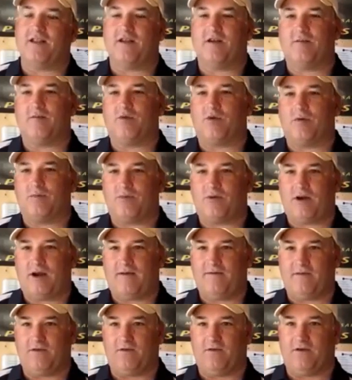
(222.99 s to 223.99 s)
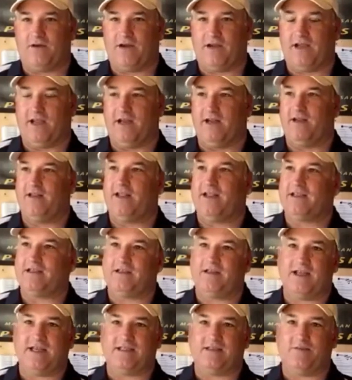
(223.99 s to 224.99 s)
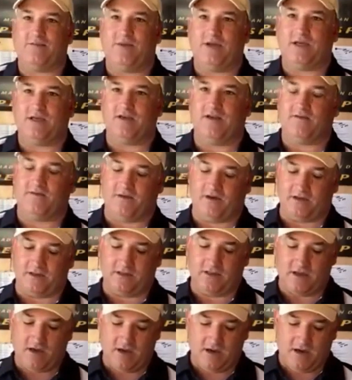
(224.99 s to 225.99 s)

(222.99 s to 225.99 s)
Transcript: They're more profit-oriented. That's a big difference.